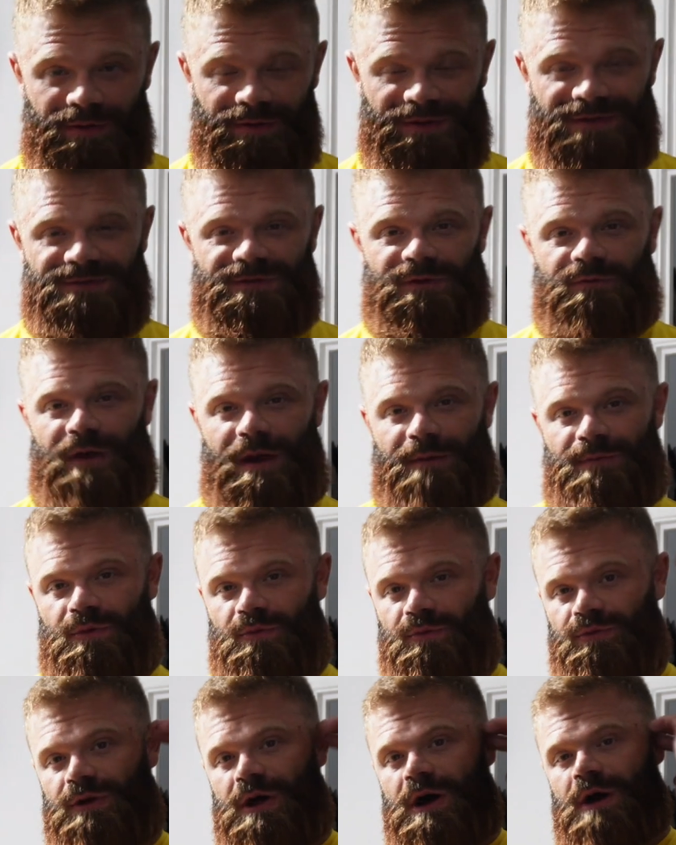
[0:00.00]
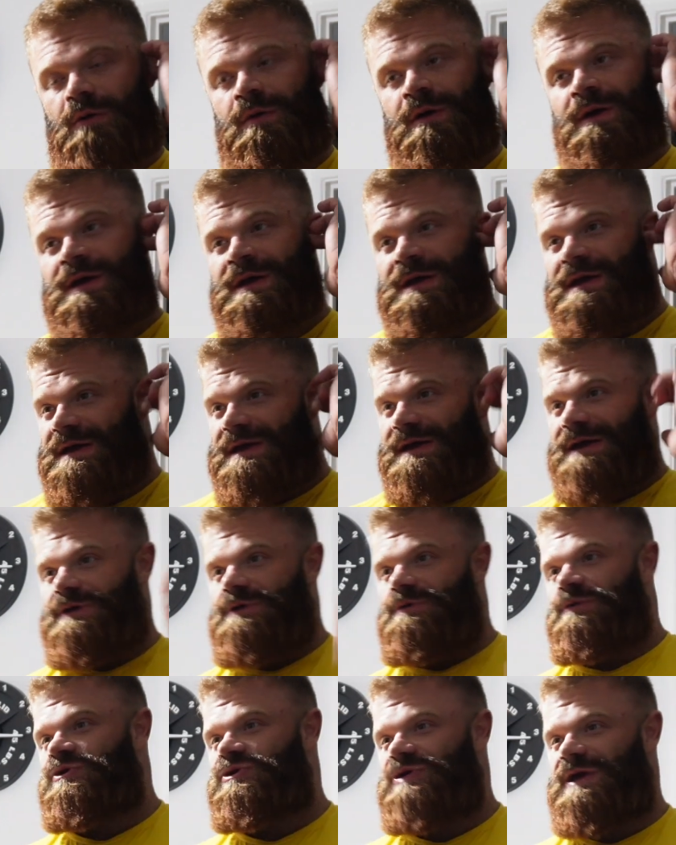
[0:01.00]
on Instagram, you will know and
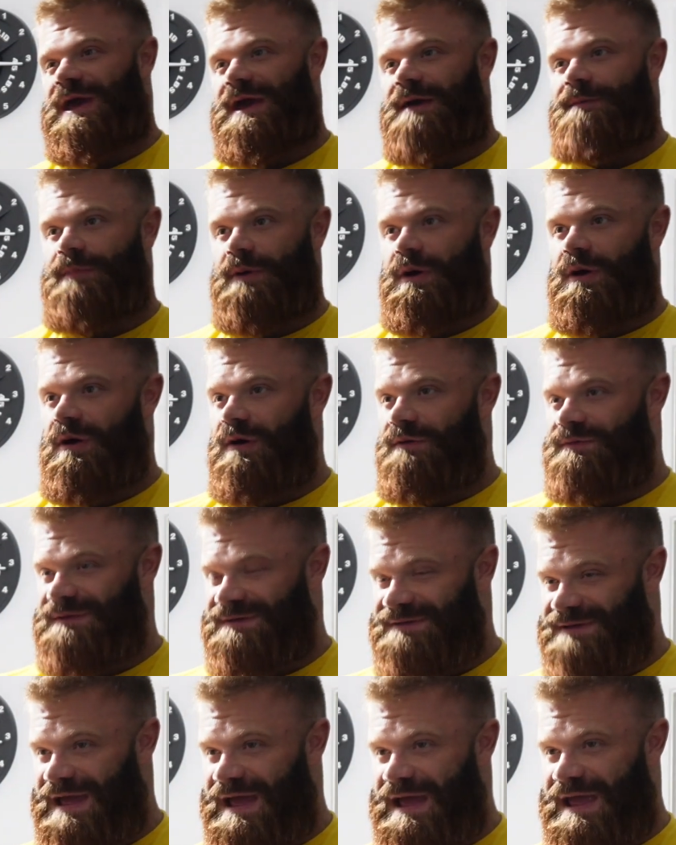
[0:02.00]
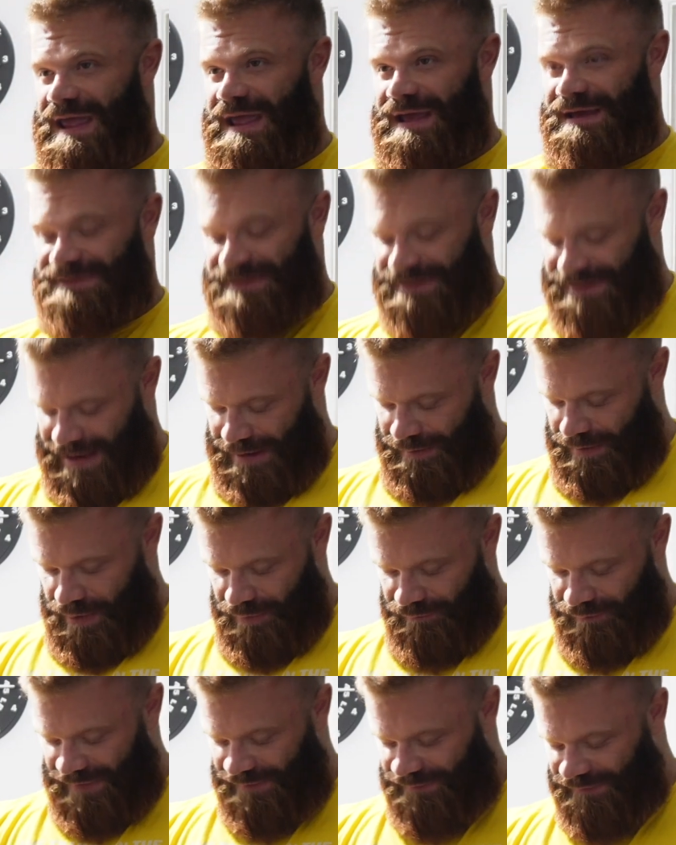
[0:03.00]
you'll see it, but today is a day where I
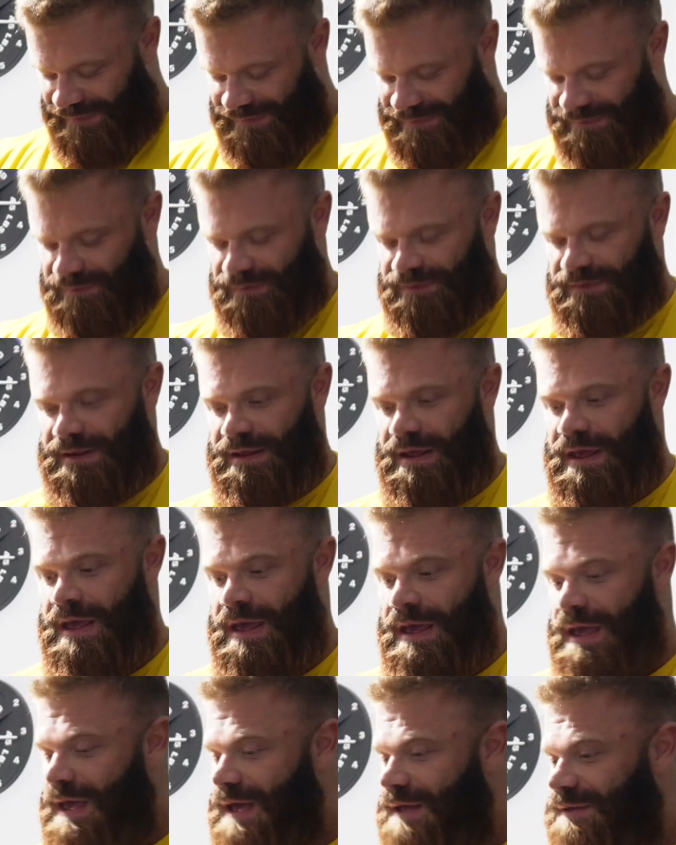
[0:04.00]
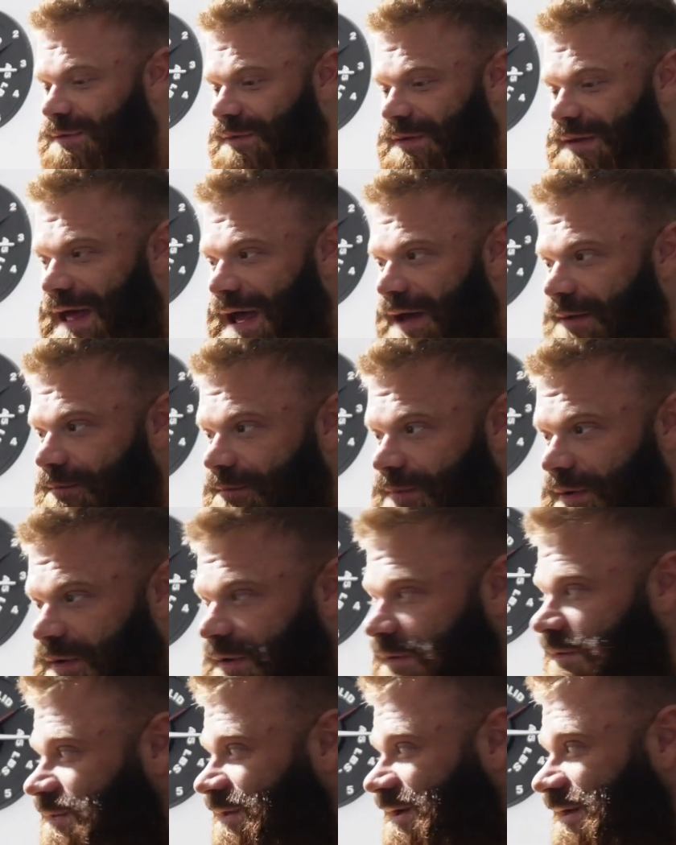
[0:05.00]
don't really fancy doing that
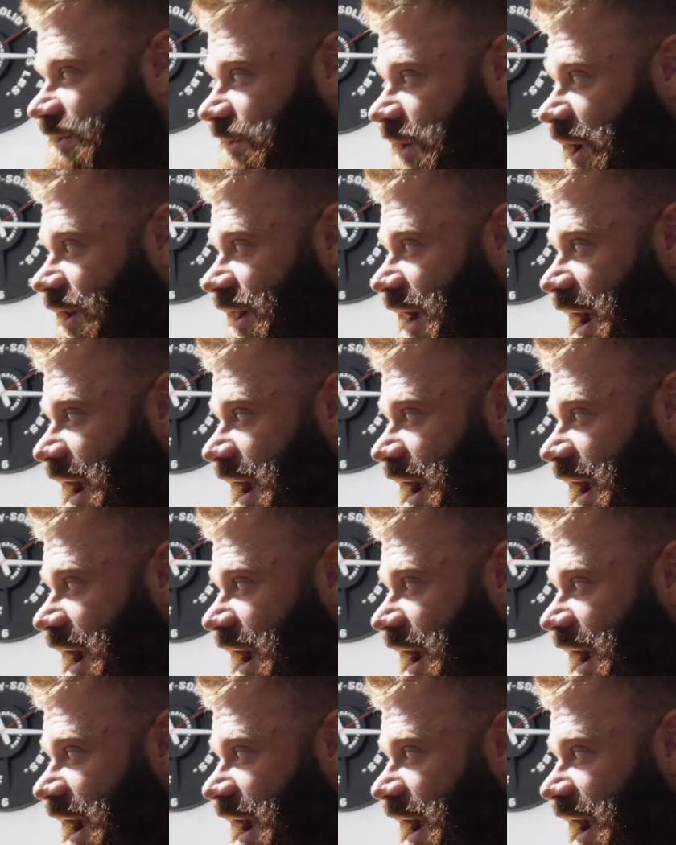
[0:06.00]
because it's kind